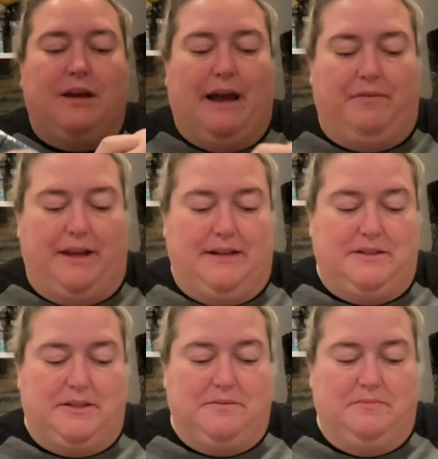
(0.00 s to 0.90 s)
have these.
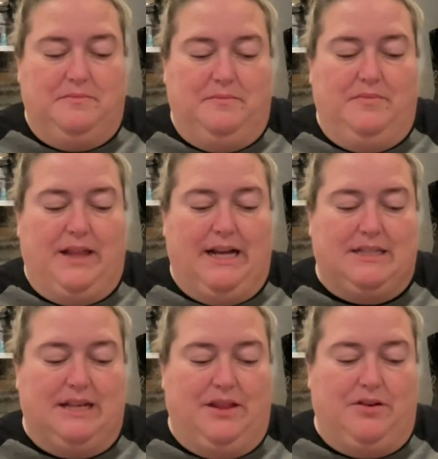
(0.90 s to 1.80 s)
Like I
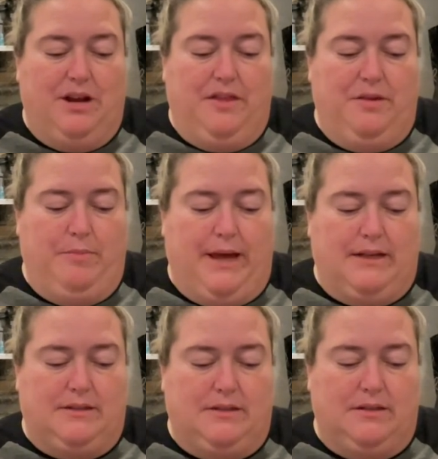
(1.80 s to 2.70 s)
said, they're not the
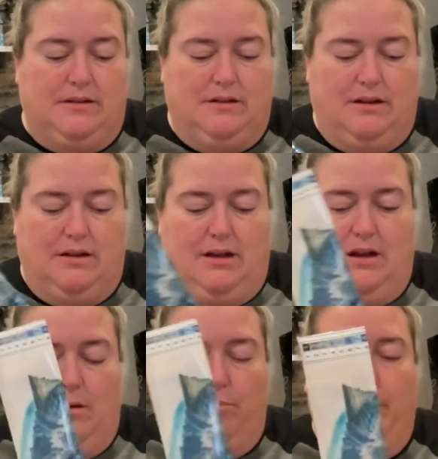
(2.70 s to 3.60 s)
best,
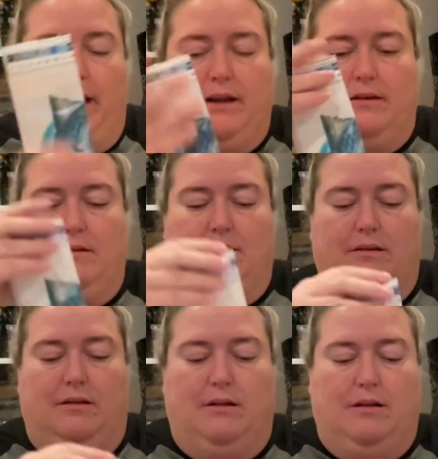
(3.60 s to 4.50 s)
but
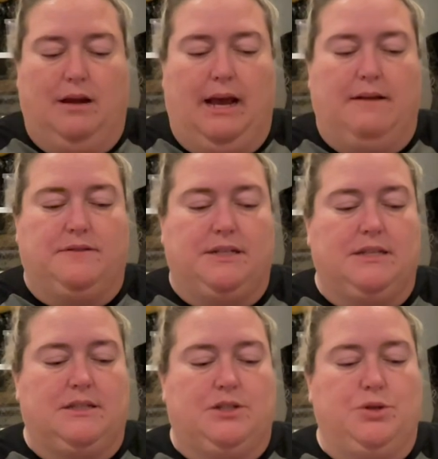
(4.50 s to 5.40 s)
I have
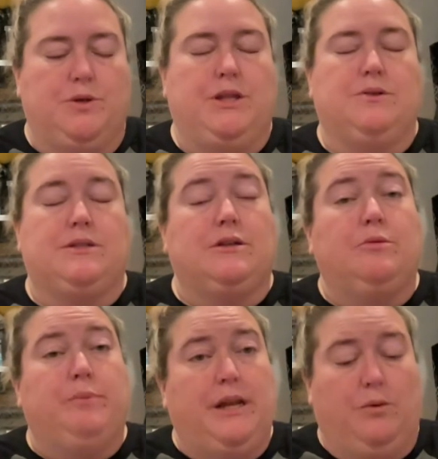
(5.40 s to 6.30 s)
since doing those little
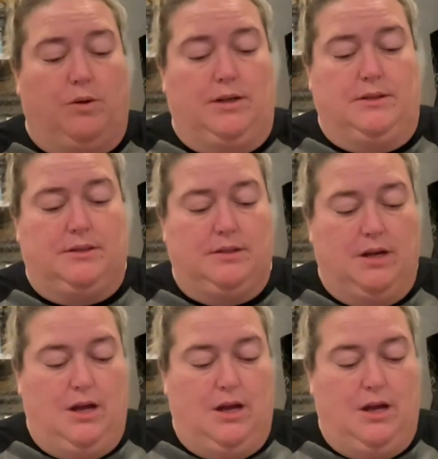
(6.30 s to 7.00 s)
bitty ones